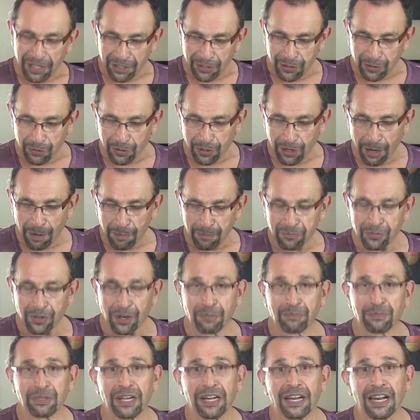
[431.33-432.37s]
you come
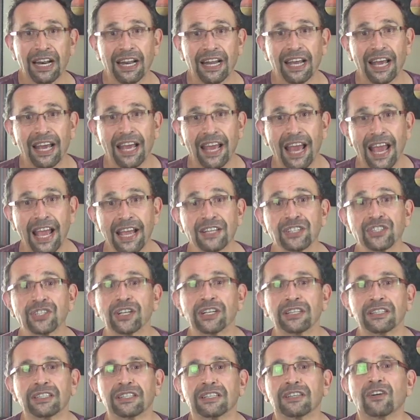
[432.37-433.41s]
from the
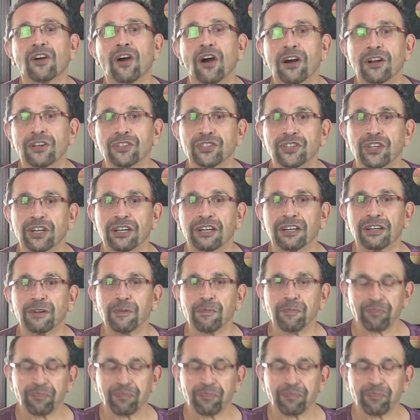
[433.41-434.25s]
ancient culture